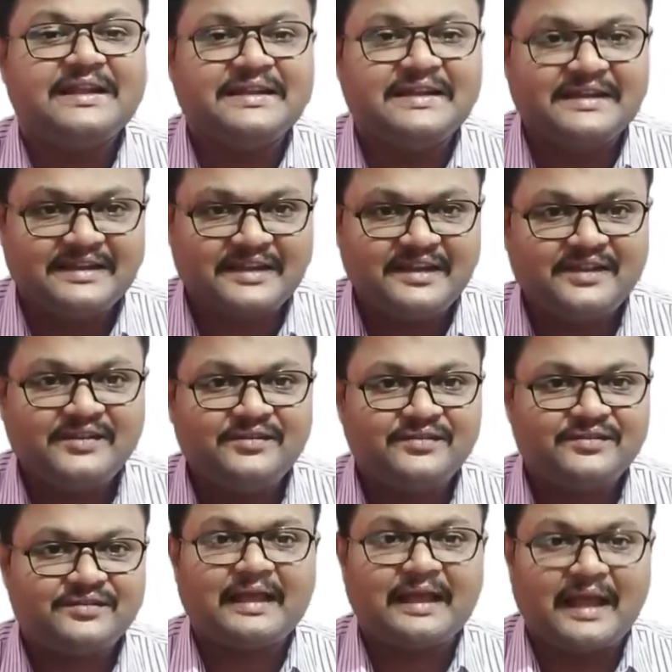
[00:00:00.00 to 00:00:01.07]
dead
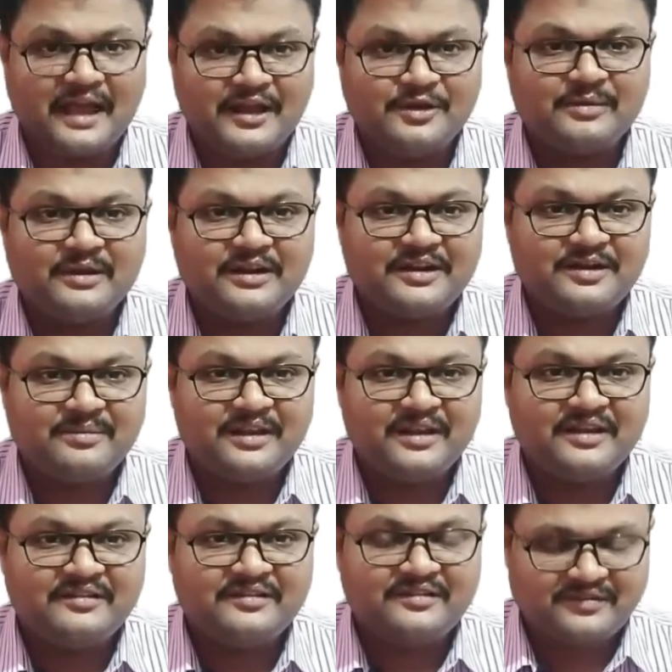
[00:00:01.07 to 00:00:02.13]
leaves, animal
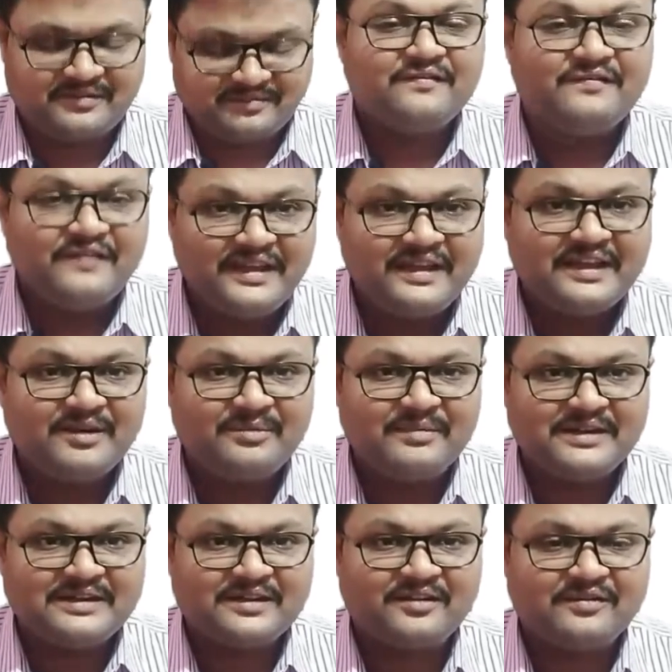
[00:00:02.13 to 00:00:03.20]
remains, fecal
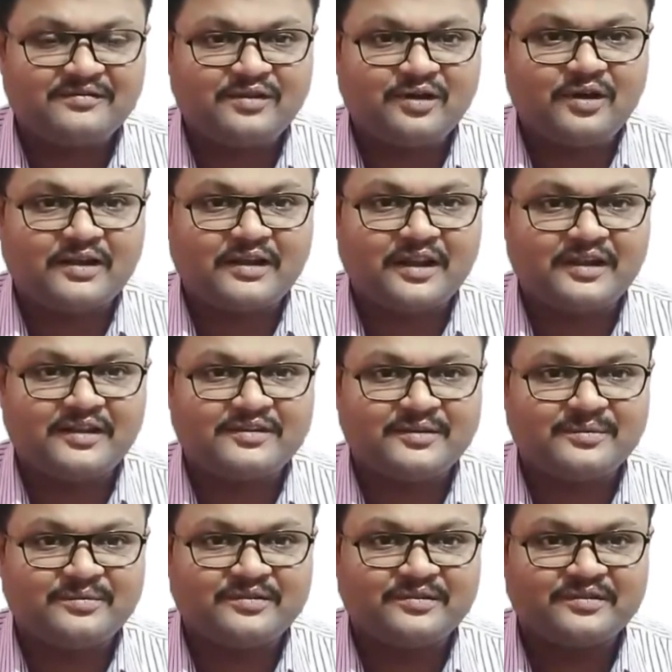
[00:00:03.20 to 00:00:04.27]
matter of the
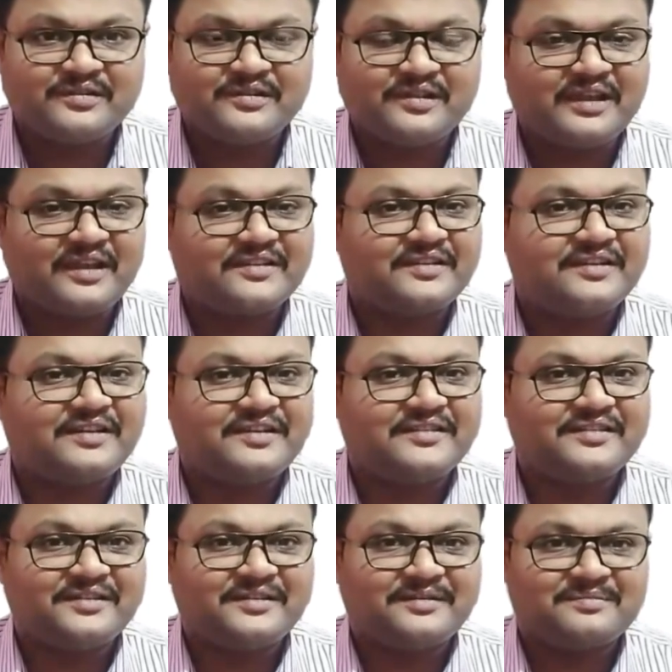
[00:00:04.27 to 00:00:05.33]
organisms, etc.,
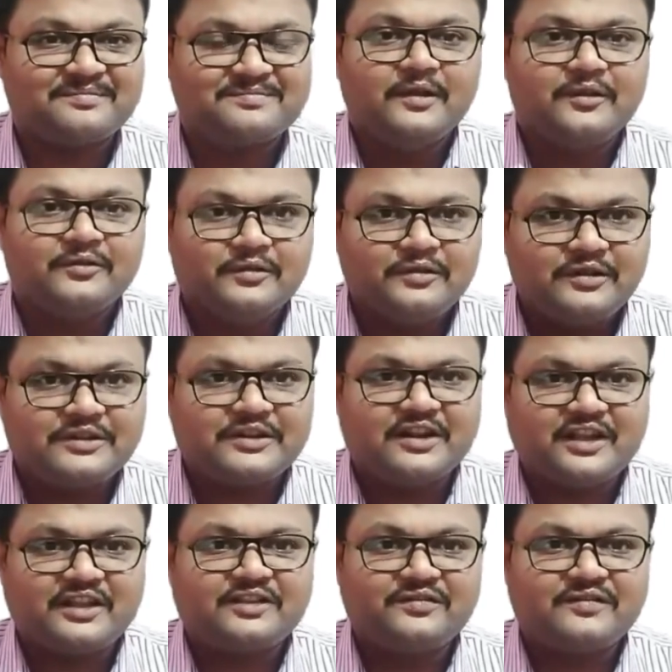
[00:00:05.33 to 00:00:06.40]
etc. So the
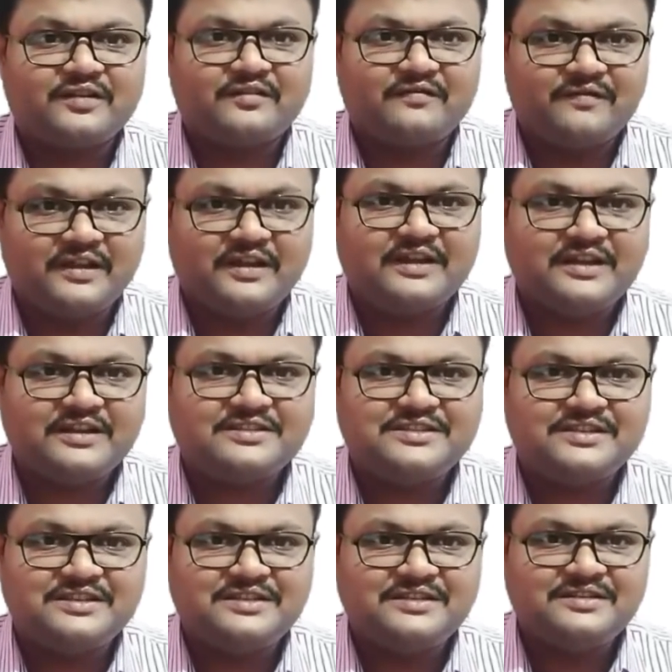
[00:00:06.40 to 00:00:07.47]
transfer of
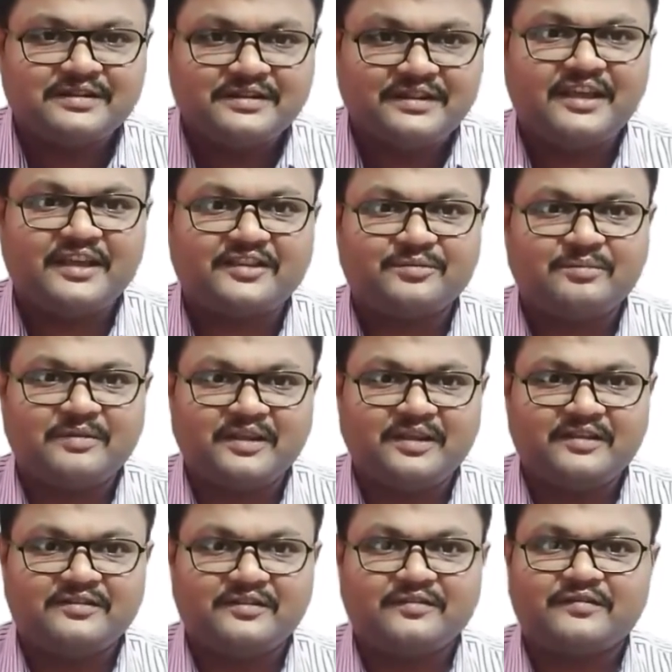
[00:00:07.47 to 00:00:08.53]
energy takes
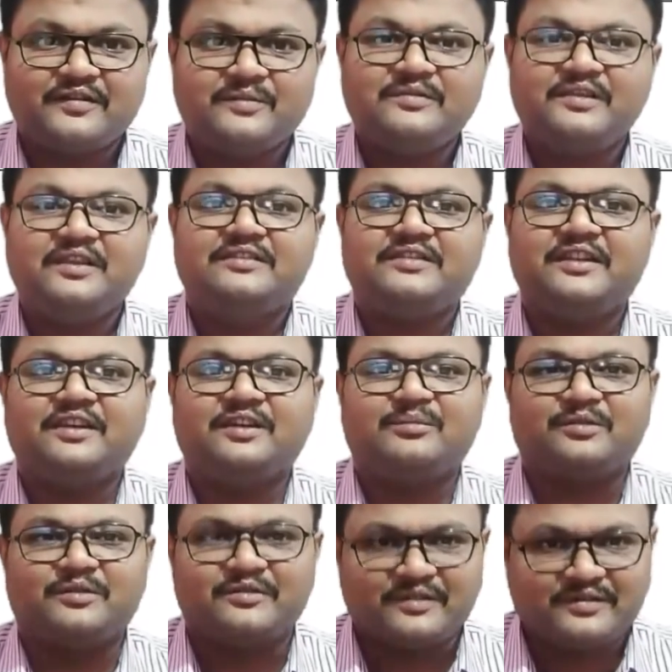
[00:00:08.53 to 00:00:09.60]
place from these
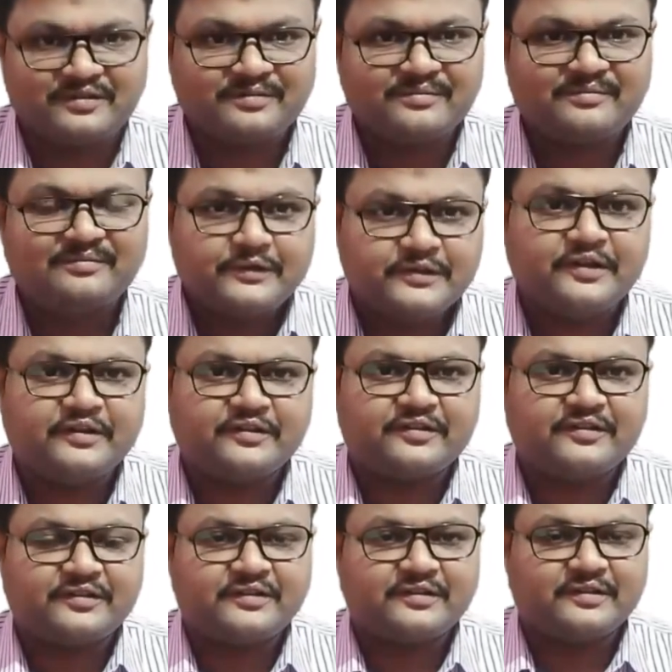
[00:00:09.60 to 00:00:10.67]
decomposers.
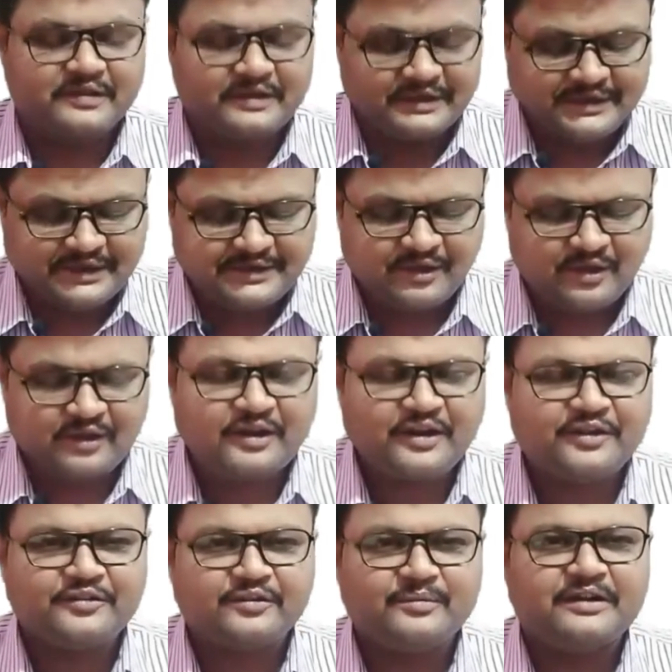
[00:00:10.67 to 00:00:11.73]
Since the dead
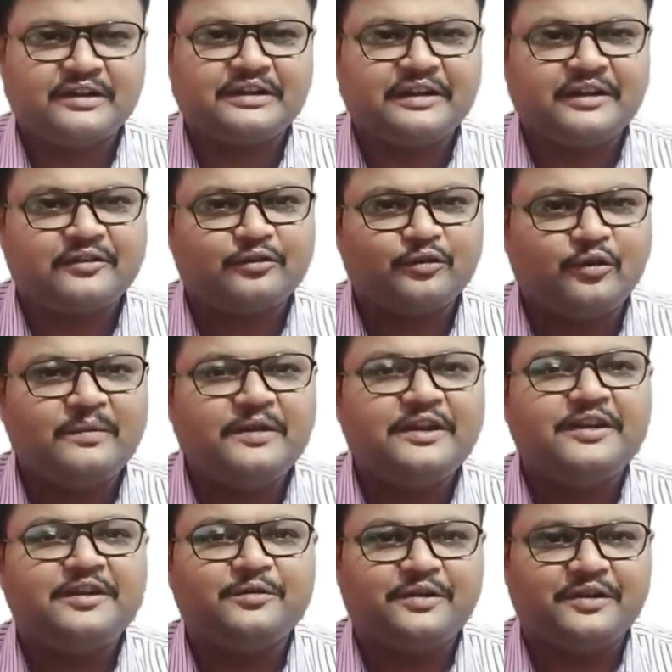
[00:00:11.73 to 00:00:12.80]
organism contains so
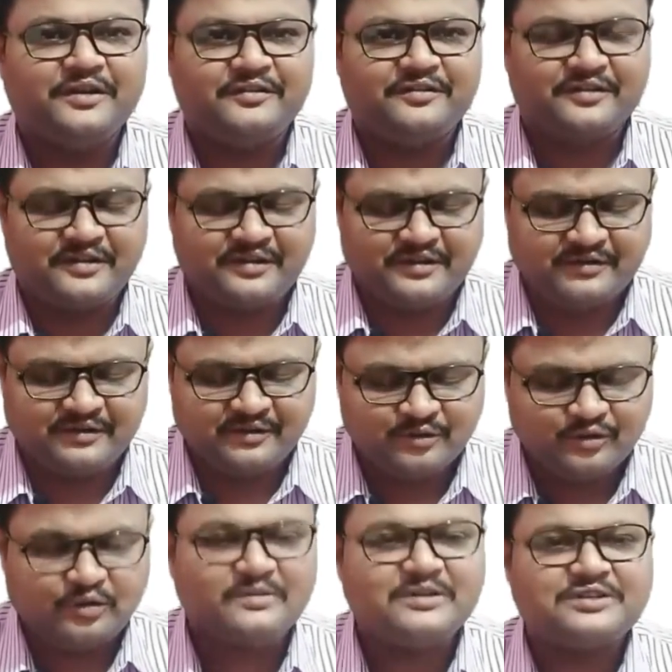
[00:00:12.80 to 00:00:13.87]
many nutrients in it,
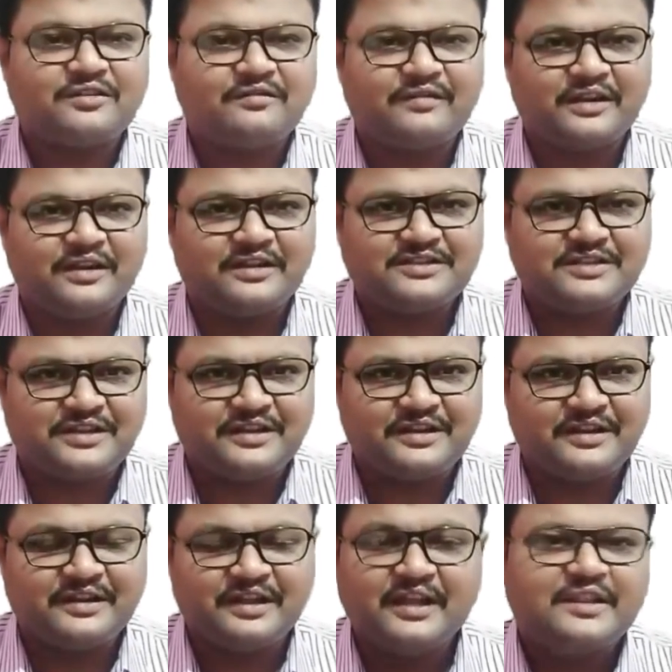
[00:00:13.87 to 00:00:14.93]
so much of energy in
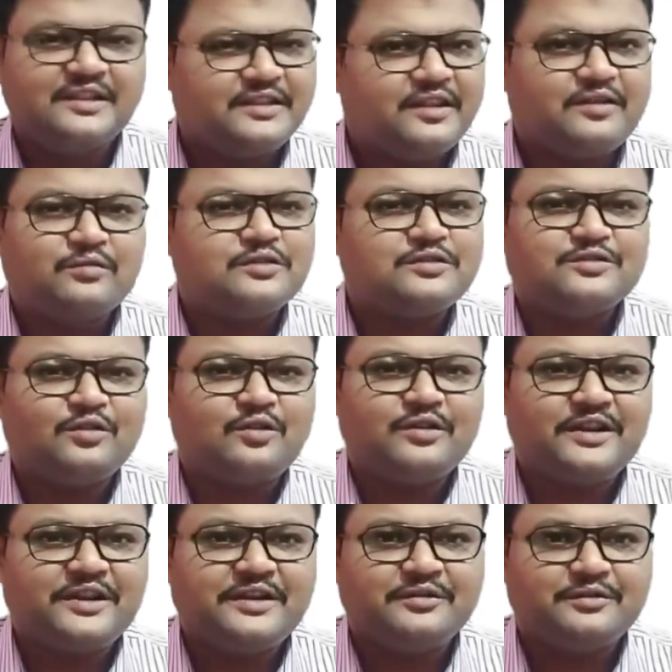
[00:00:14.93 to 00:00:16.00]
it, there was
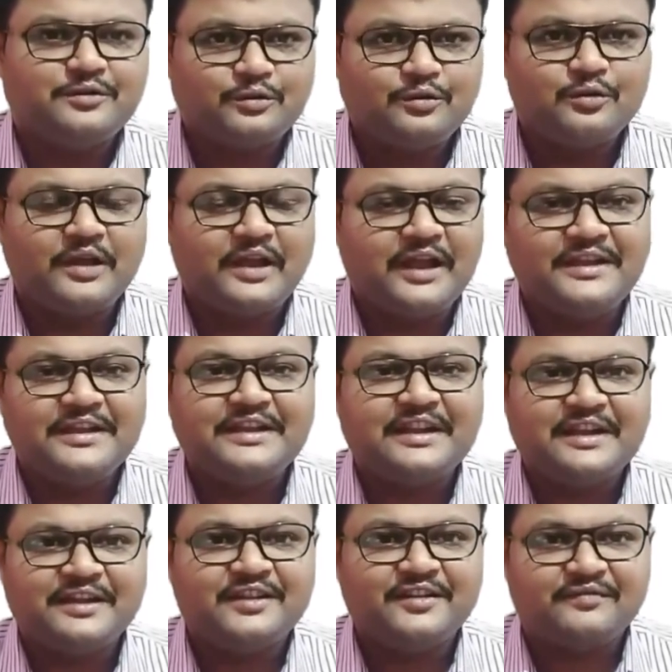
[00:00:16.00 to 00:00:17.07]
no need to do any
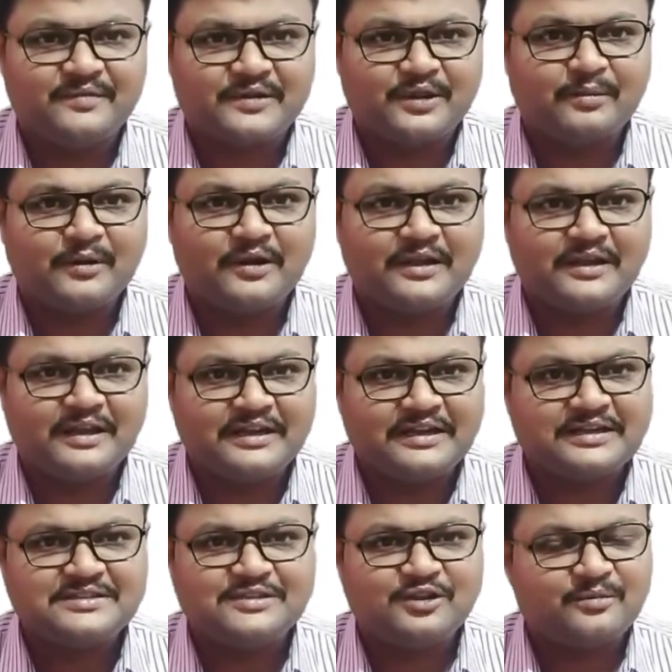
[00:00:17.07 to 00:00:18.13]
kind of metabolic
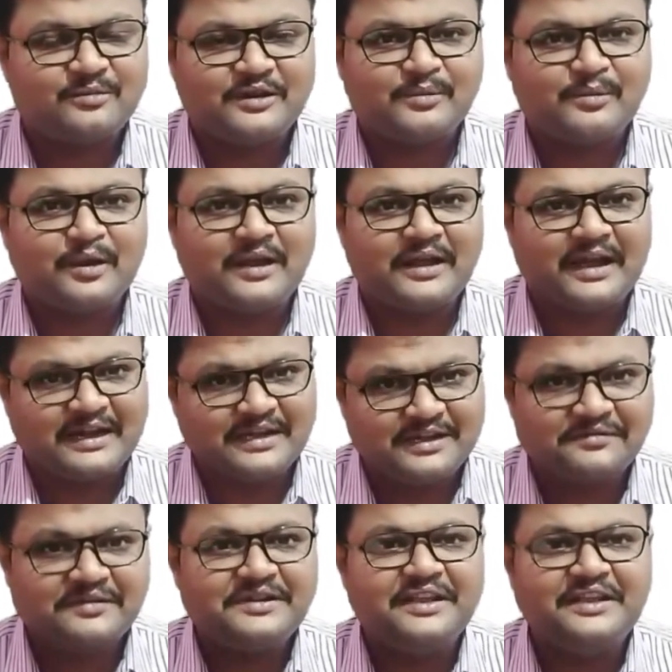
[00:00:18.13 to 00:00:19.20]
energy or metabolic
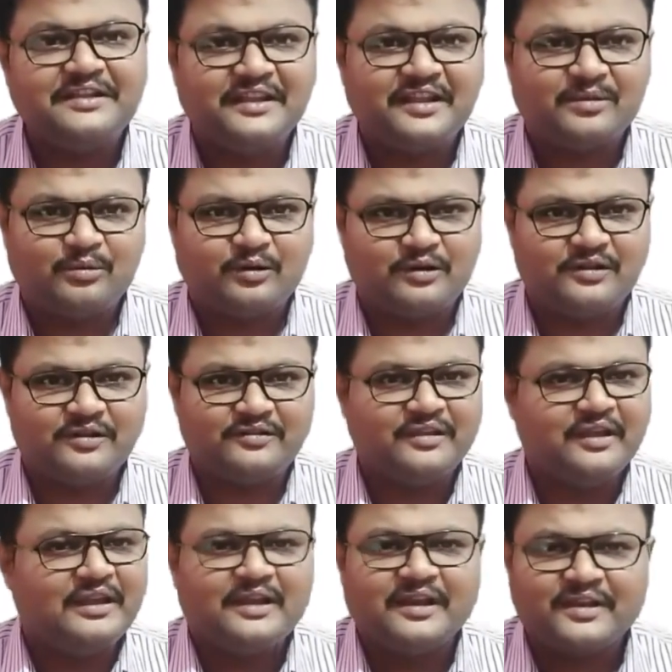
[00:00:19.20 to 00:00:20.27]
activity in their bodies.